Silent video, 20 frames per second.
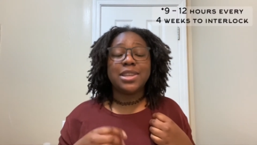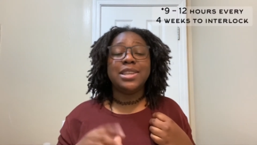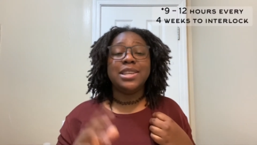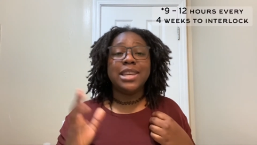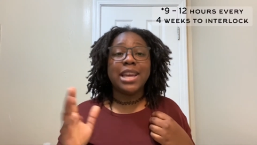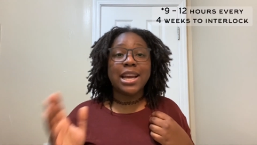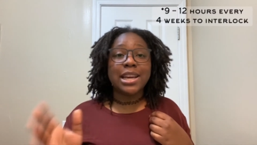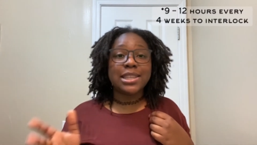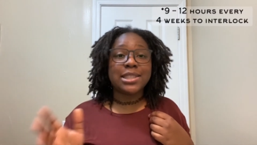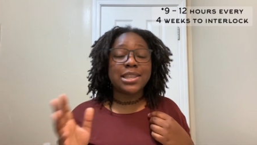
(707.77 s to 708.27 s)

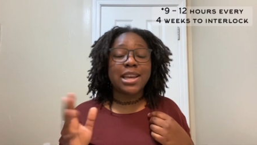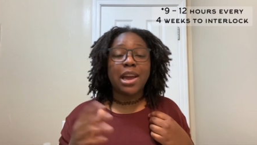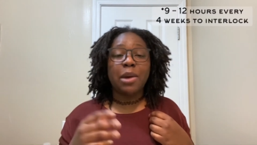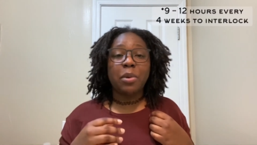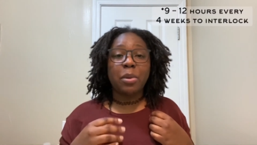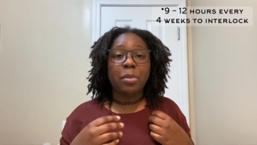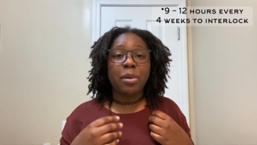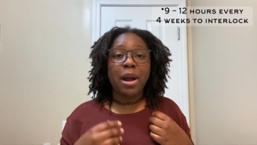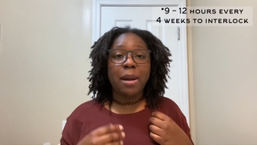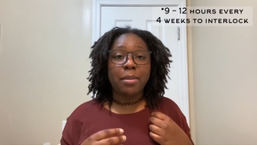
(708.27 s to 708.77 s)
Yes, I
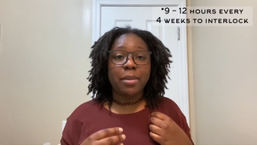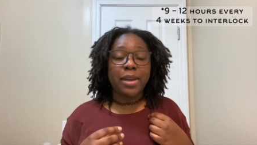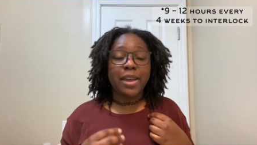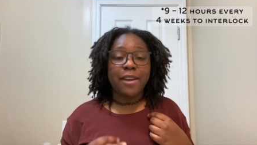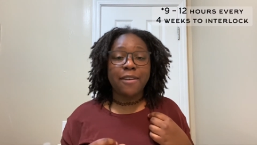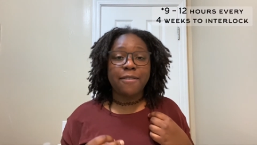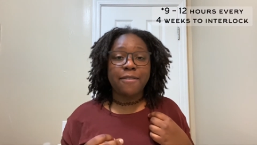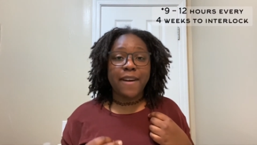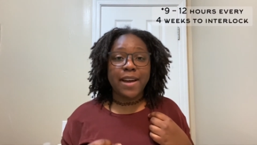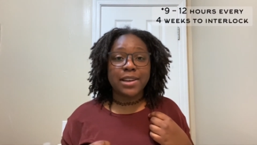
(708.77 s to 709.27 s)
would probably
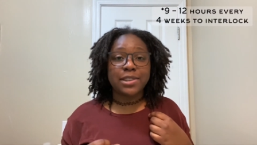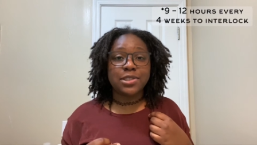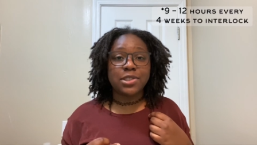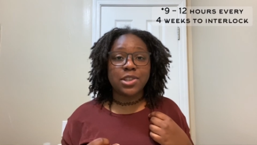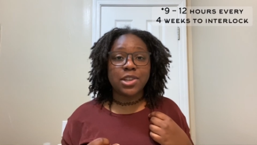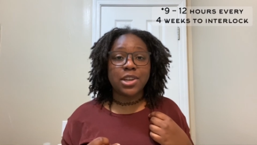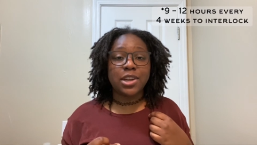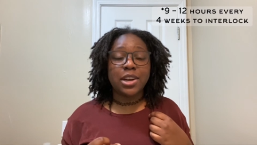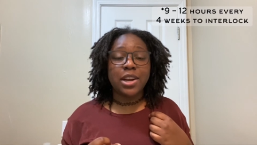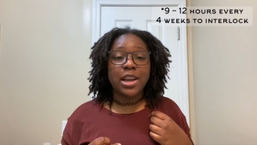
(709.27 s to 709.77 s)
get
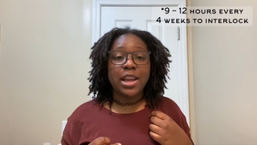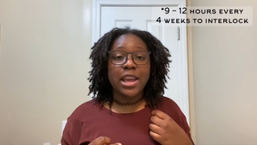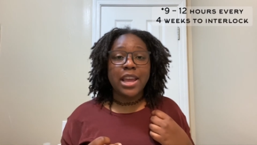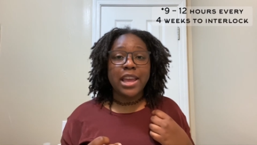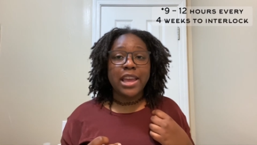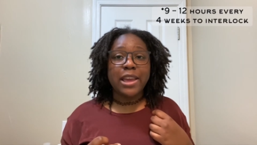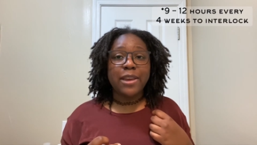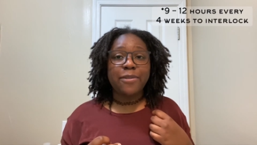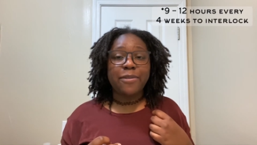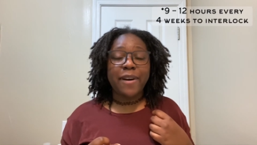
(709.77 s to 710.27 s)
faster
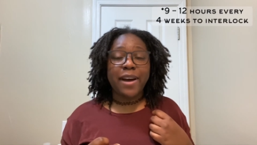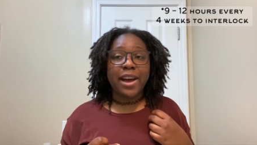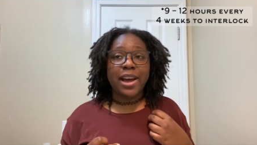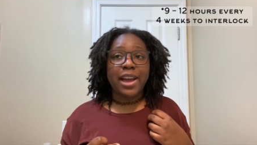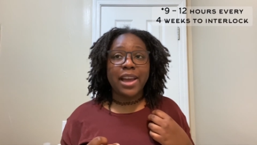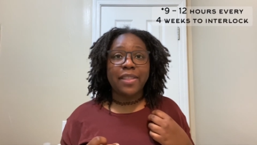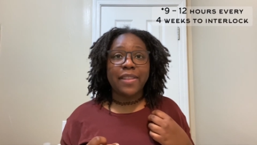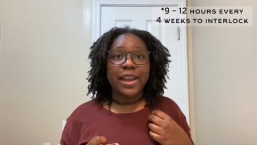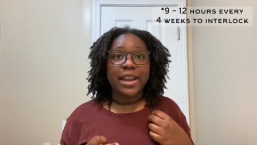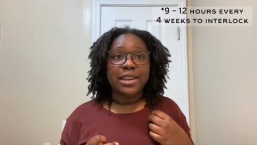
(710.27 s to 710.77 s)
if
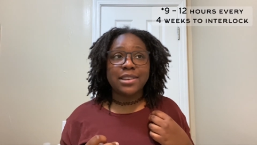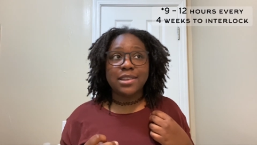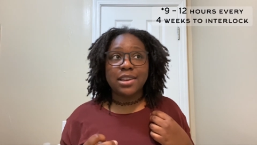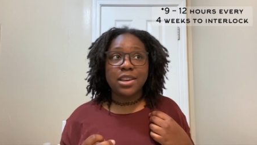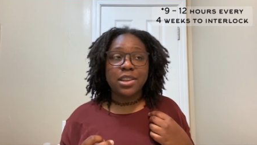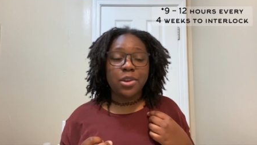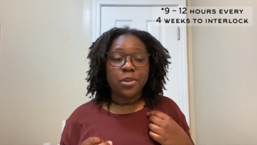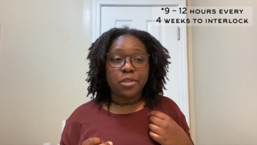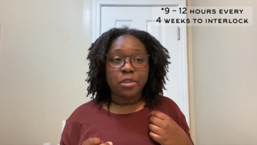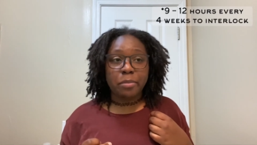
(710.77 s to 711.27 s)
I like
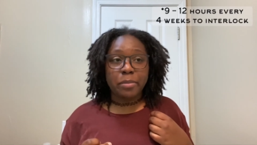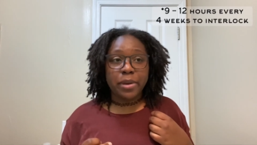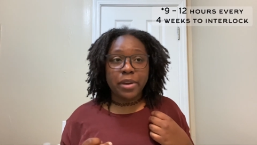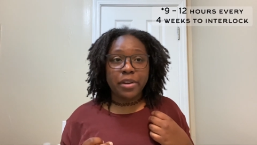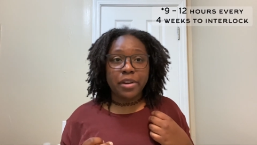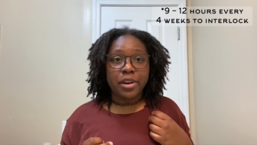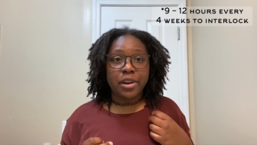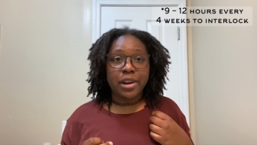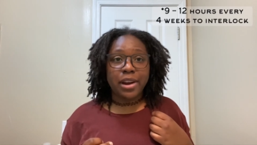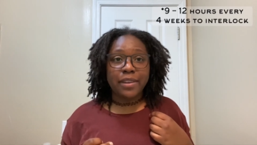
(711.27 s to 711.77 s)
didn't use a
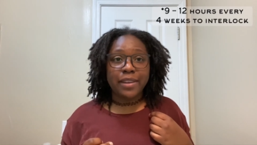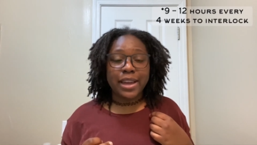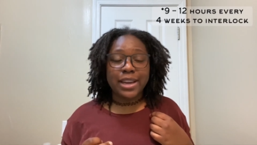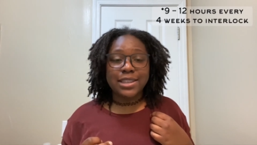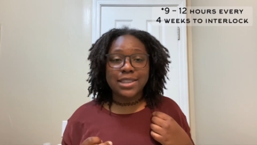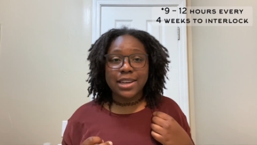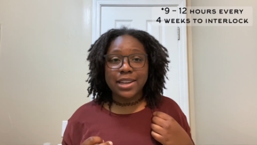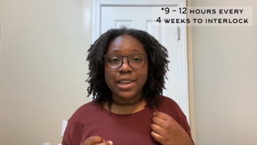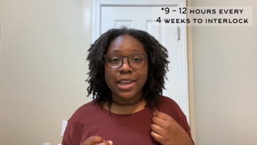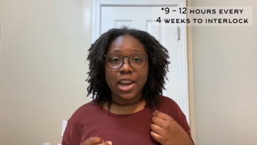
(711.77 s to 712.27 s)
mirror and like
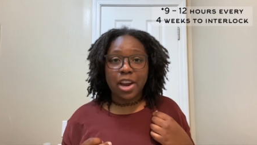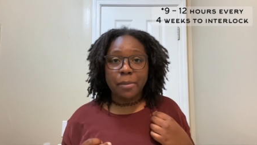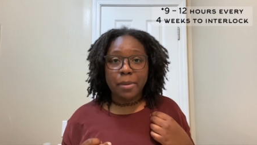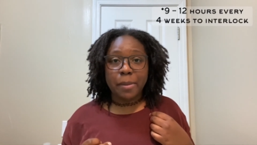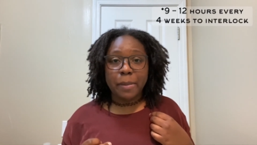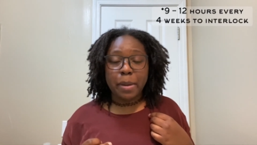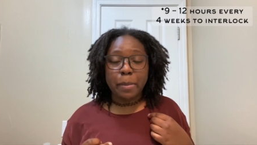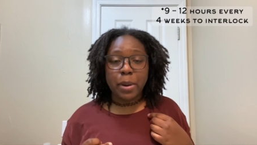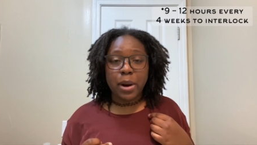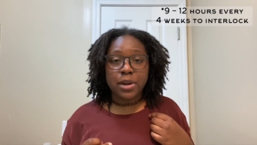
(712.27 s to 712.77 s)
didn't care about
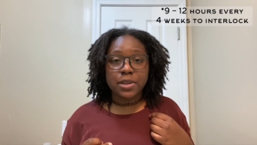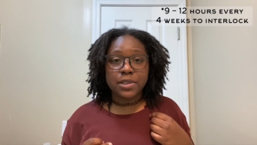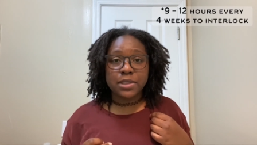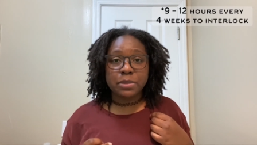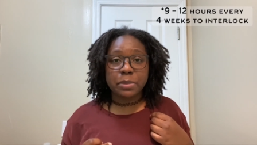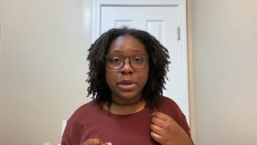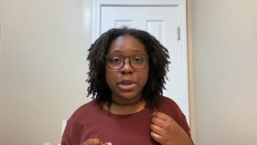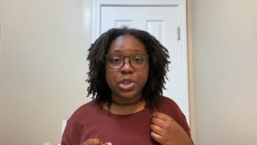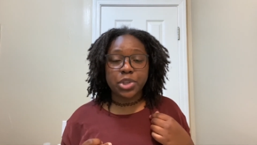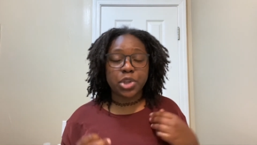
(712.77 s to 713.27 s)
my parts as
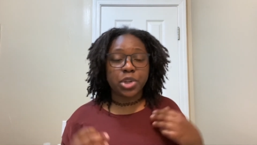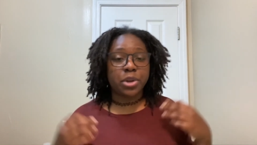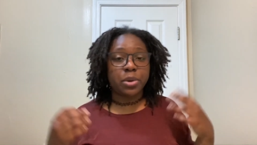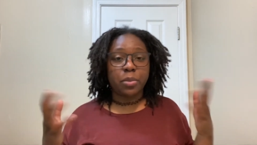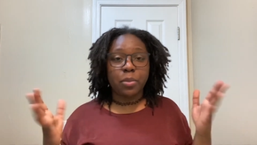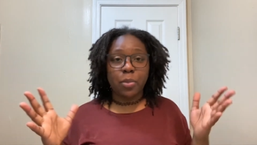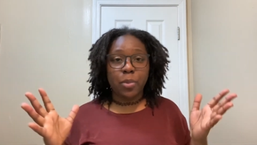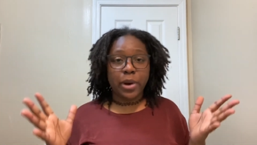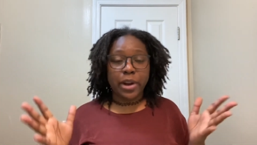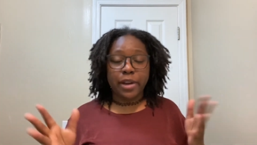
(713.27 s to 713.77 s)
much or
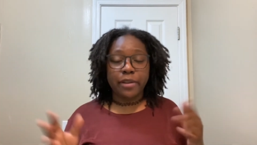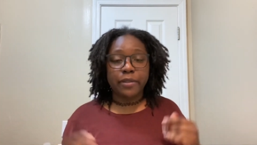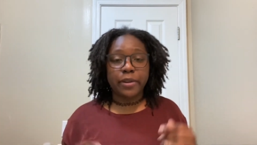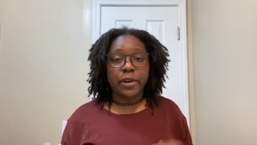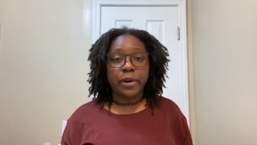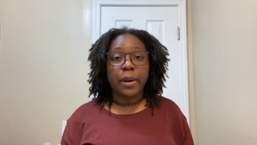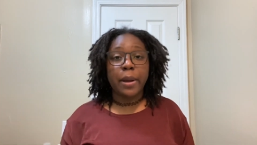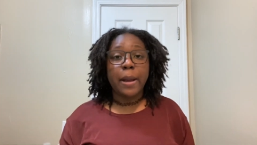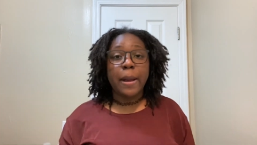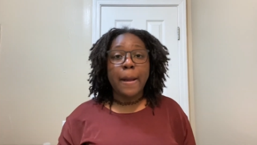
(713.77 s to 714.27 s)

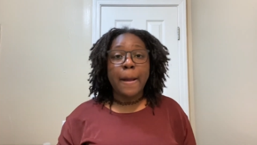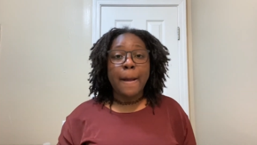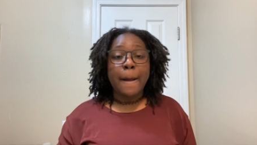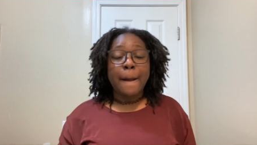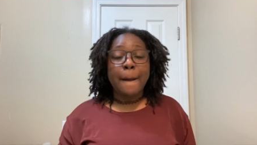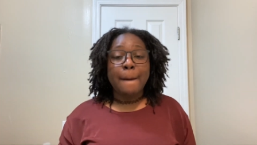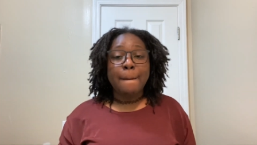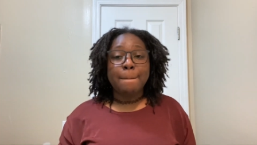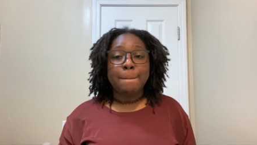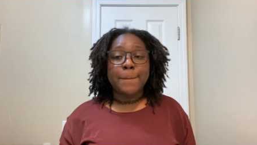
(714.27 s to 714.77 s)
whatever,
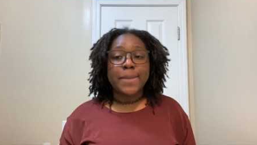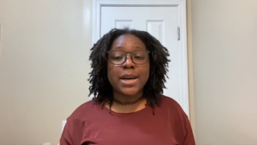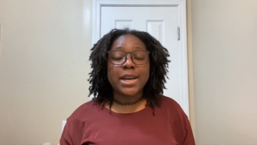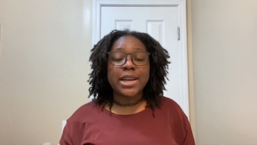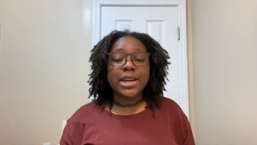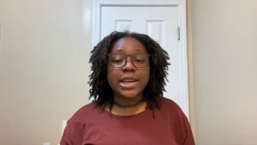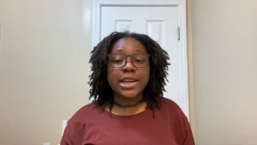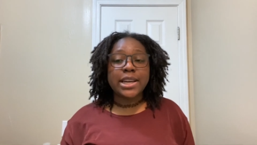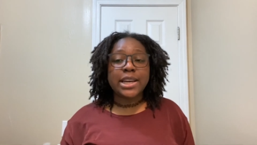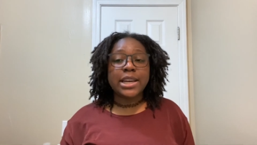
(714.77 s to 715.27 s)

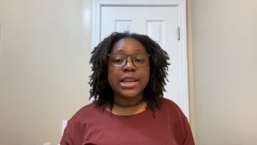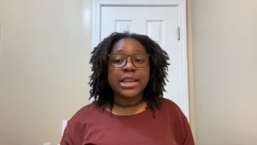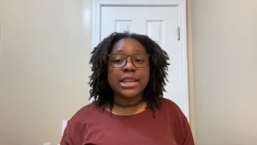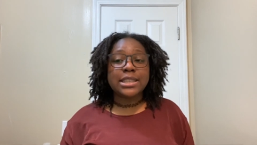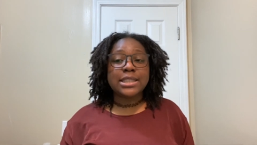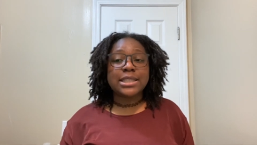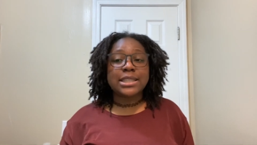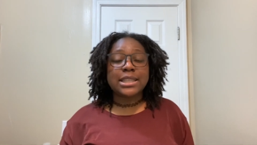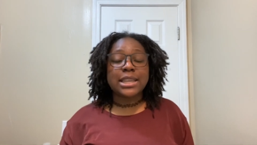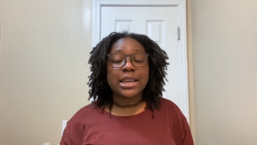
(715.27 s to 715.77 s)

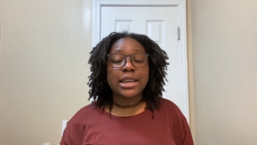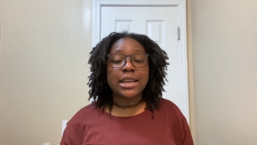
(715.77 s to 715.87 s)
but